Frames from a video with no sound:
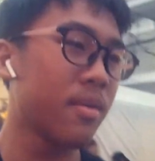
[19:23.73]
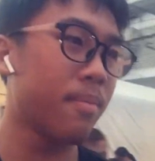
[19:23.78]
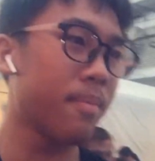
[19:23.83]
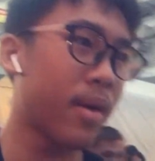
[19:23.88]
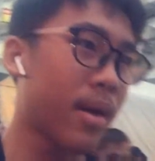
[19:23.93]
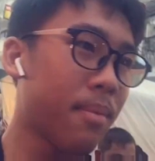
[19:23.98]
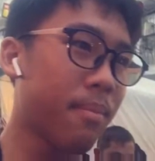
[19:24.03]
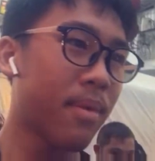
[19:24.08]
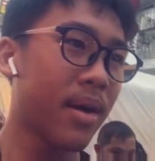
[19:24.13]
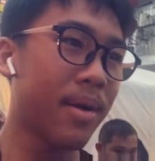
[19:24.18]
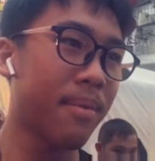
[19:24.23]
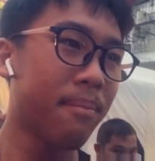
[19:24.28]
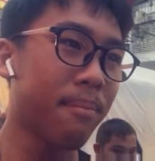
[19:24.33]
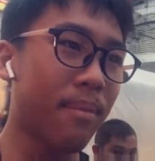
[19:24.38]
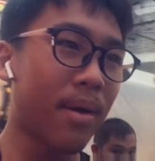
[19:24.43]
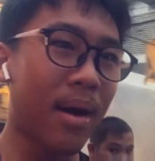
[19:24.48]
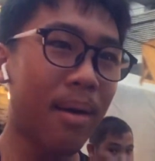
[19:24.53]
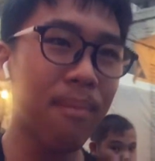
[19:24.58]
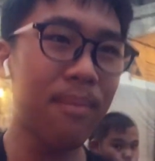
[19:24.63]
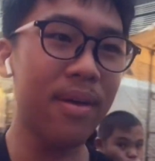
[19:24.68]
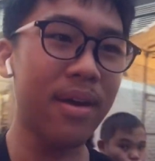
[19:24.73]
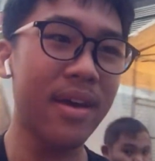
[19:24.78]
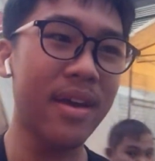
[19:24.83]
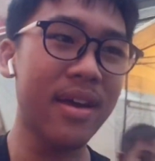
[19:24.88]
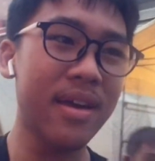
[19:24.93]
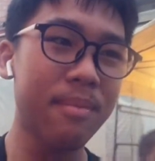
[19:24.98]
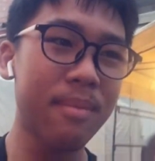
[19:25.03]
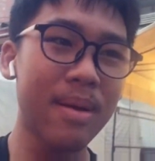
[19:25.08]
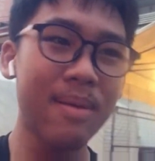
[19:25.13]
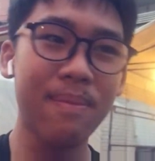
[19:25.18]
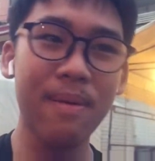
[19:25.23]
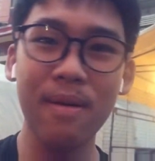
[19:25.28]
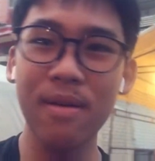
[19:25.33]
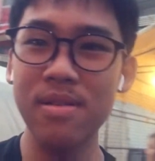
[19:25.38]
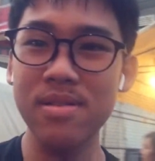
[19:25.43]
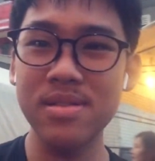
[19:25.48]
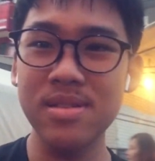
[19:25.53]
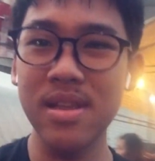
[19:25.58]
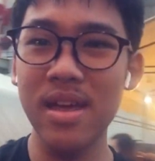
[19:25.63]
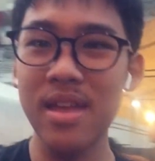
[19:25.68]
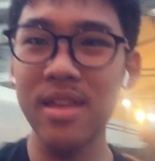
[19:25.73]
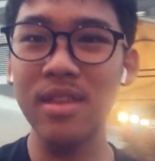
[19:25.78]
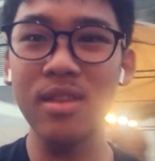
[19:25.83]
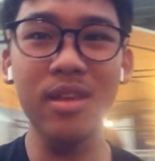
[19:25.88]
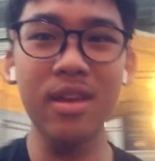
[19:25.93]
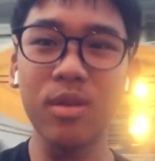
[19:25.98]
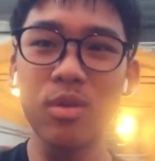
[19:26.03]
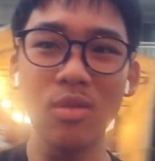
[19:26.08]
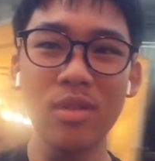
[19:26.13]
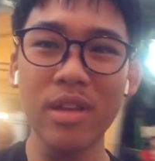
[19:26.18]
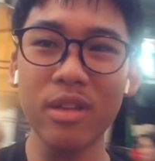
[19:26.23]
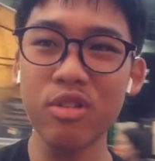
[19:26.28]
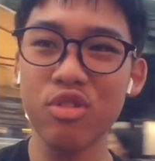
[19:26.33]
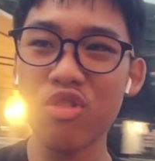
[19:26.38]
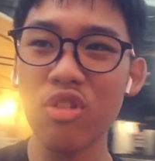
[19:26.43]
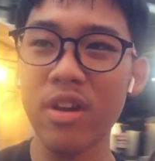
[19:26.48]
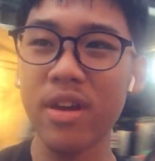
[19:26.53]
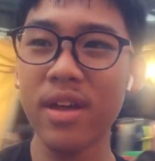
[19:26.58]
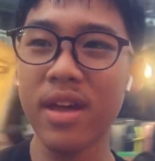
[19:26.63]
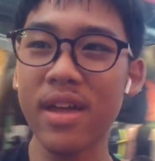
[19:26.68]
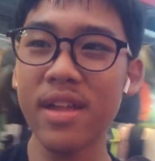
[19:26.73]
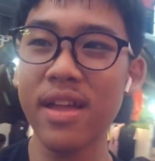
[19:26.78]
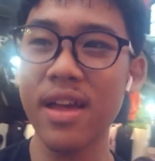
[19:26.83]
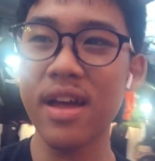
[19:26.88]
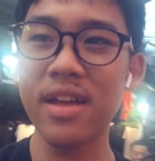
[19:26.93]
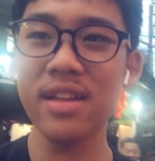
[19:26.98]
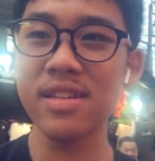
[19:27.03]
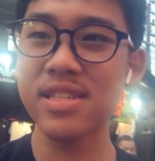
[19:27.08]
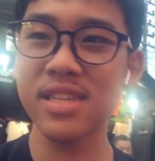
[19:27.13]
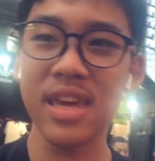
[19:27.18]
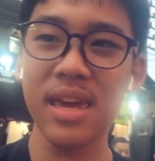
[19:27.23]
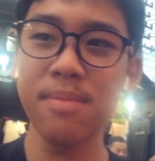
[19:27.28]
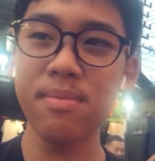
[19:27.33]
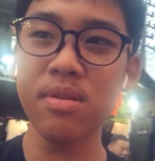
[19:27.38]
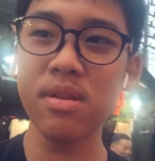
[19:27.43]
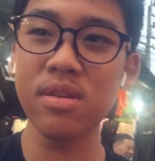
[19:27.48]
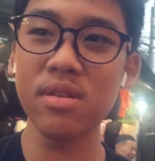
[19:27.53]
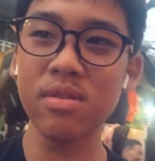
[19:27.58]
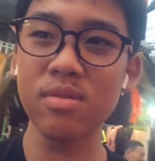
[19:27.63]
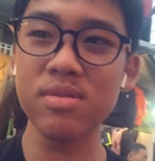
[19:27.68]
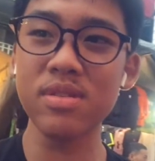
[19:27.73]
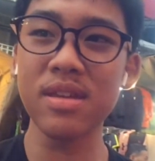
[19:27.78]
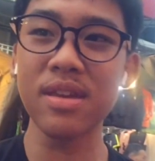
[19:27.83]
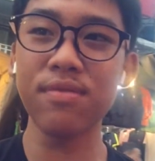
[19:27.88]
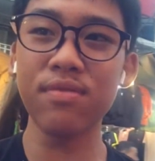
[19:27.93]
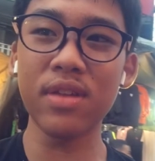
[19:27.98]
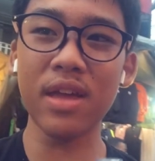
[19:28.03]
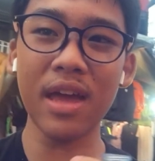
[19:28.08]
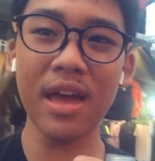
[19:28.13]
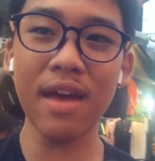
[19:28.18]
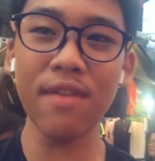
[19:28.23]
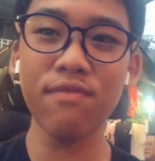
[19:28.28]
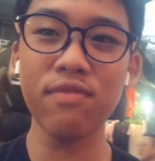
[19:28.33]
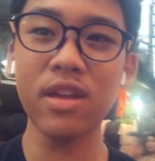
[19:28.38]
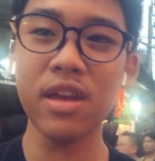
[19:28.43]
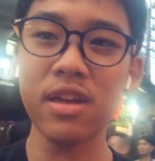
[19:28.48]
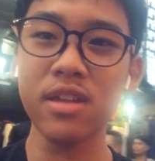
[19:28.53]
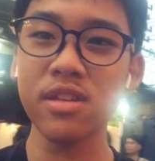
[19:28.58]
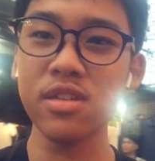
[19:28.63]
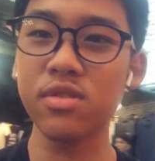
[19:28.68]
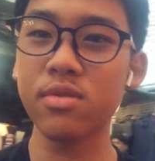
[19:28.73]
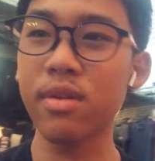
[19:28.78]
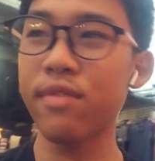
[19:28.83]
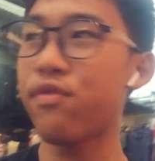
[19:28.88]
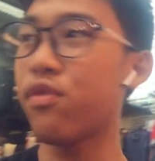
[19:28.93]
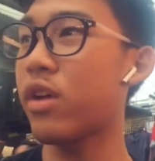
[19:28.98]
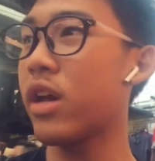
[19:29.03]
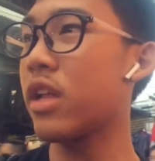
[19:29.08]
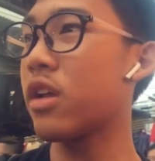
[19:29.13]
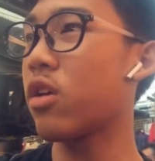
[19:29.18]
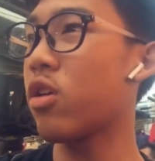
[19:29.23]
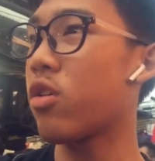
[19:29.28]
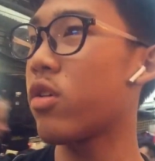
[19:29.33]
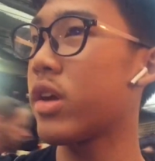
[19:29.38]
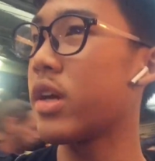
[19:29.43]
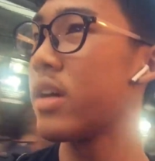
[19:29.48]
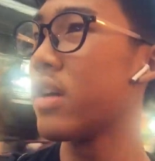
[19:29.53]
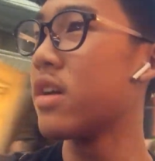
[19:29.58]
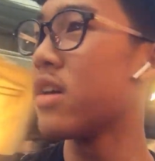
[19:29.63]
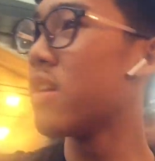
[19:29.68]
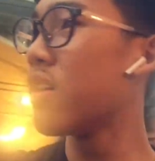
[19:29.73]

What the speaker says: But my mom and my parents, and they don't dare to try it. I just came here to see if they have that in the street food category.